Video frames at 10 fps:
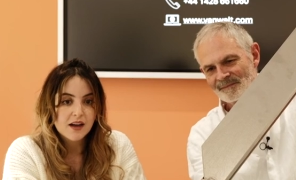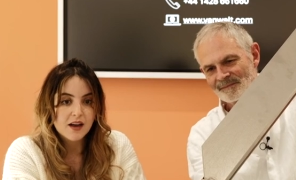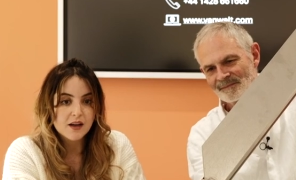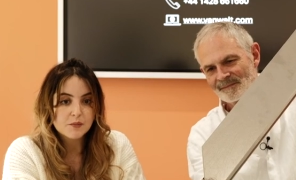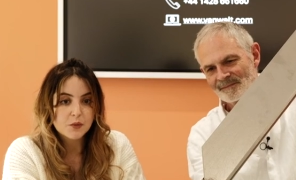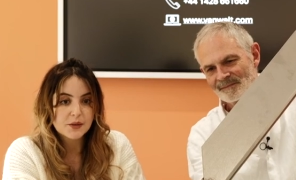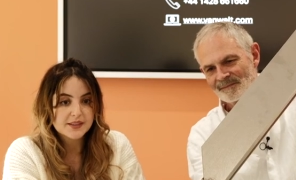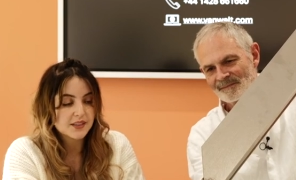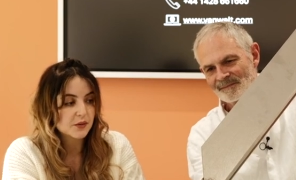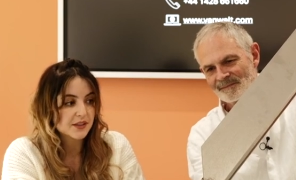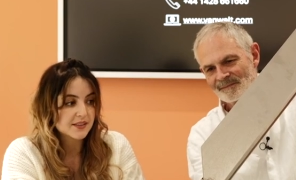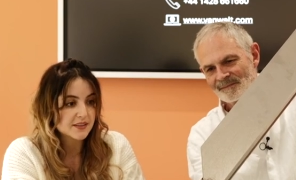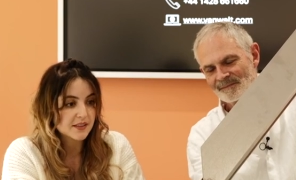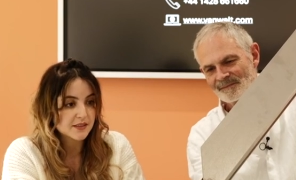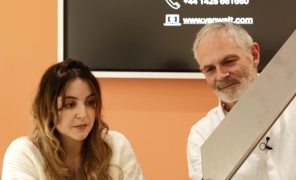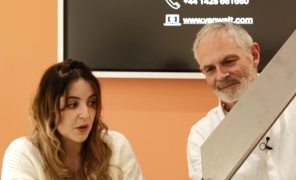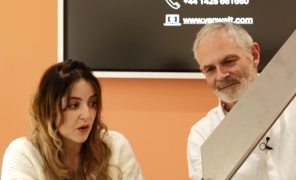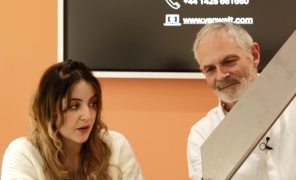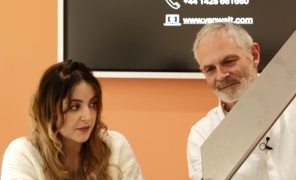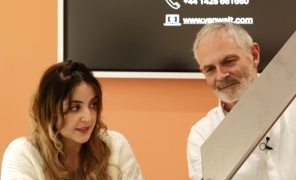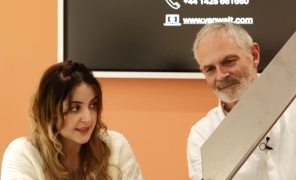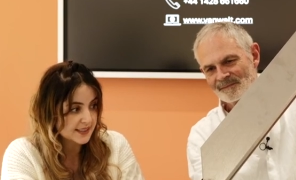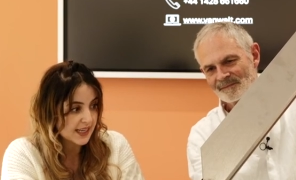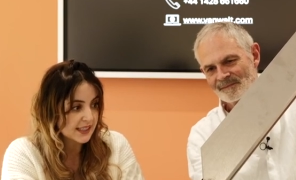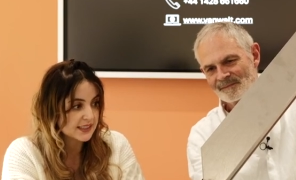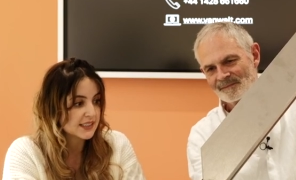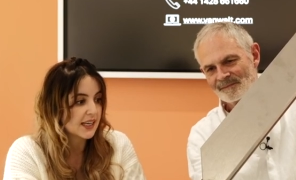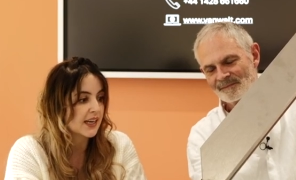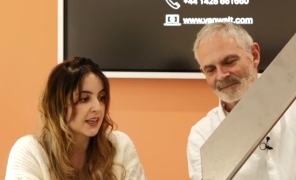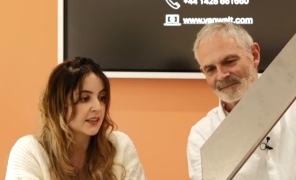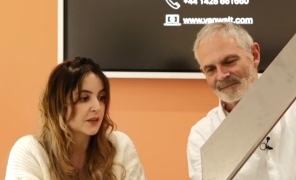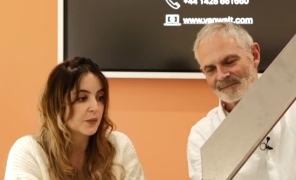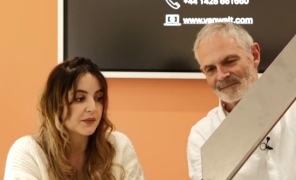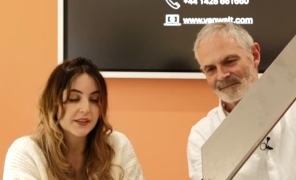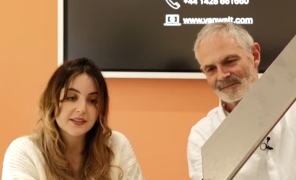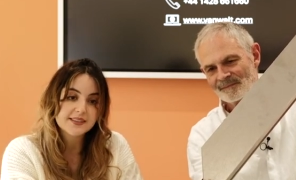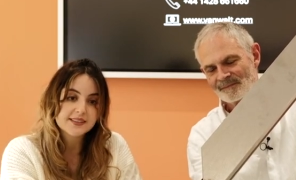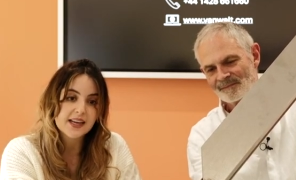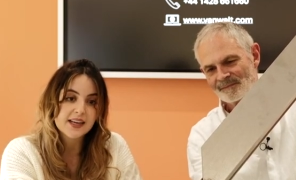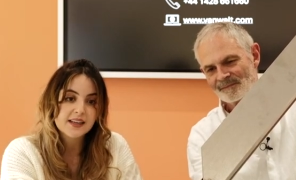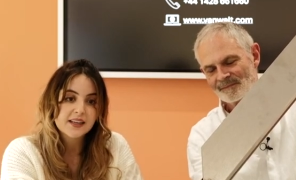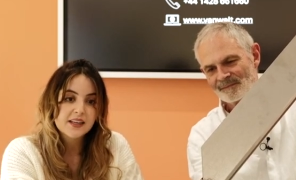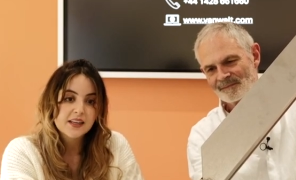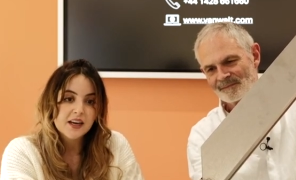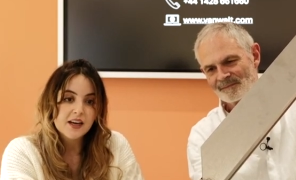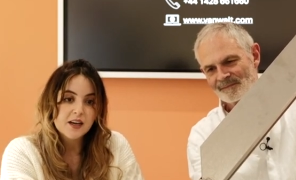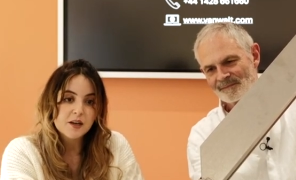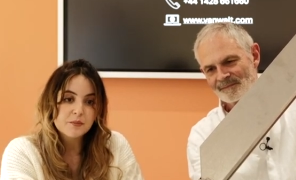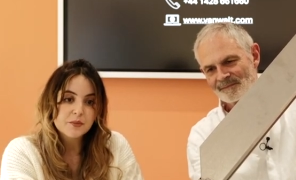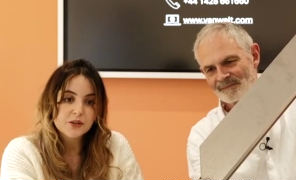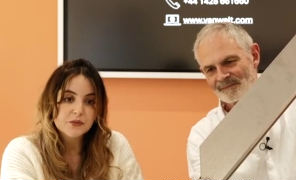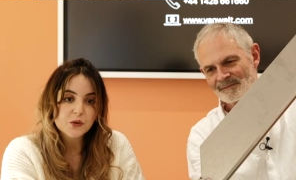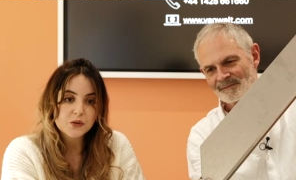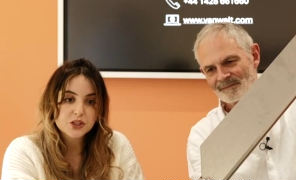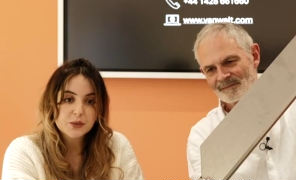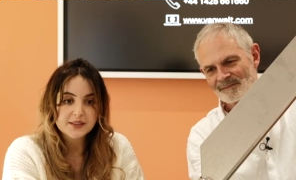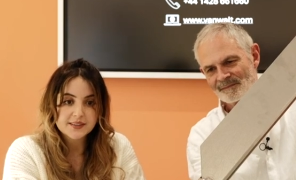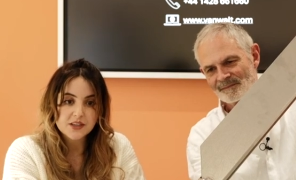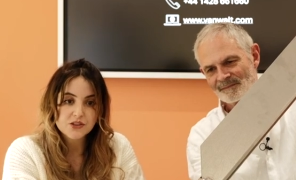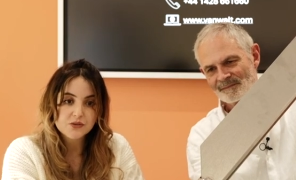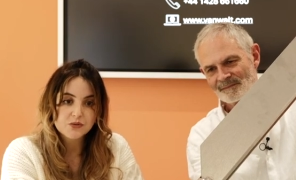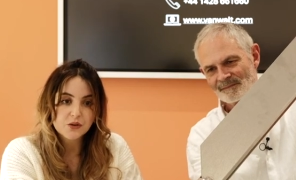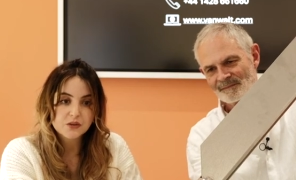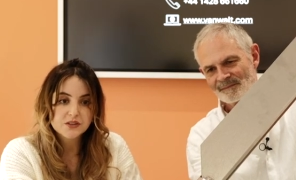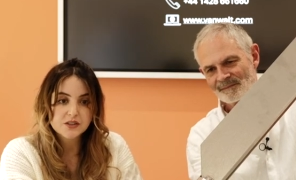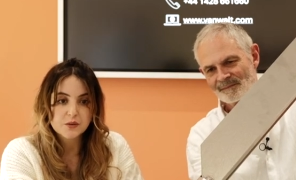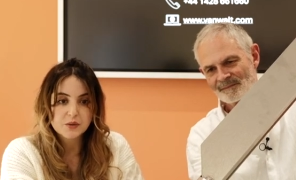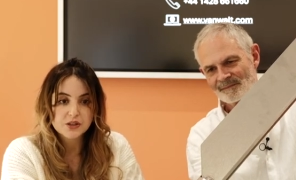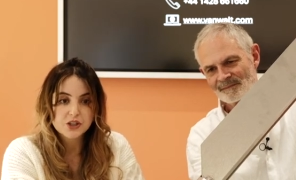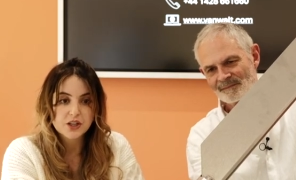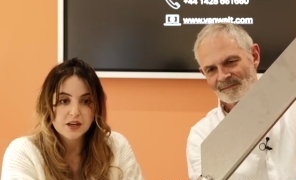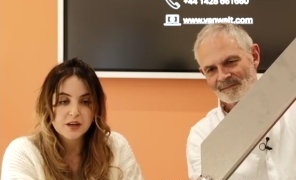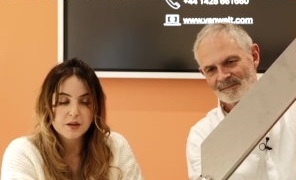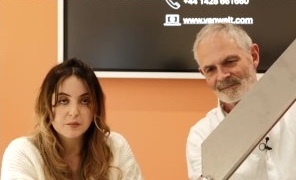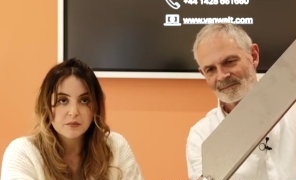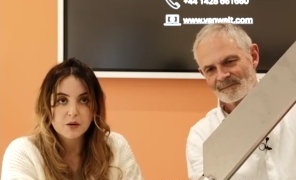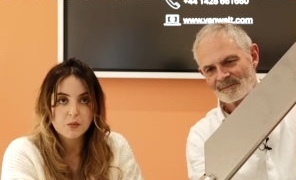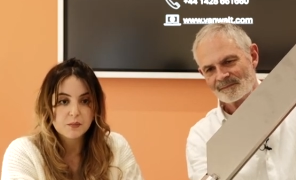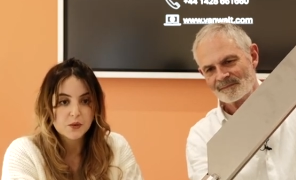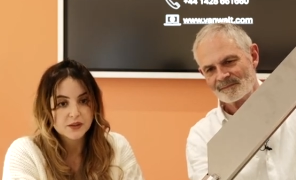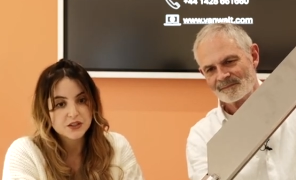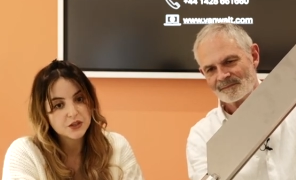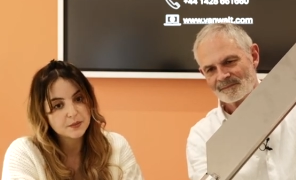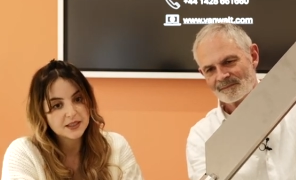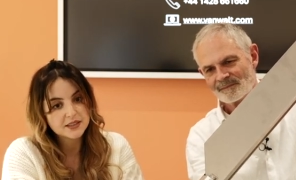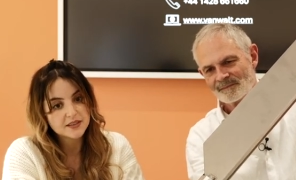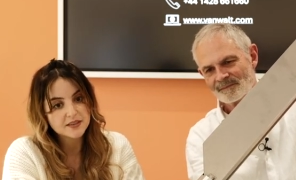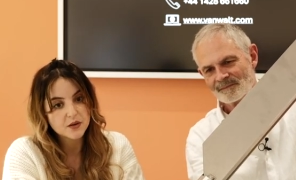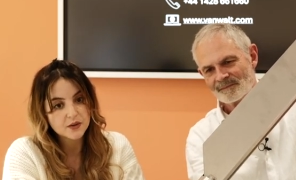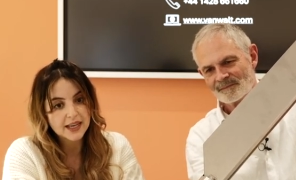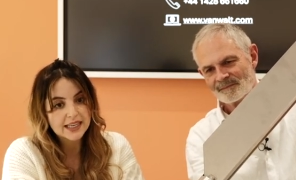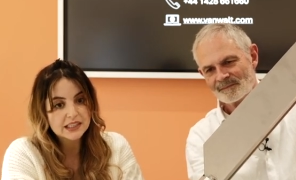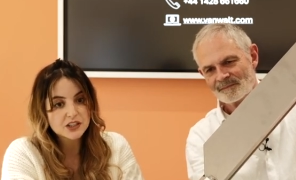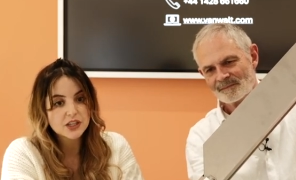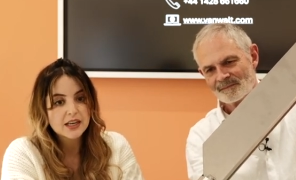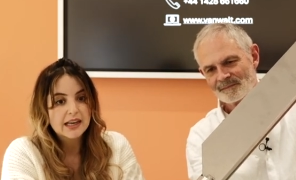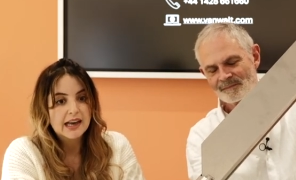Speaker 1: Um, we sell this as part of a set, and within the set, um, you've got two extension rods, which um, are 1.2 metres long each,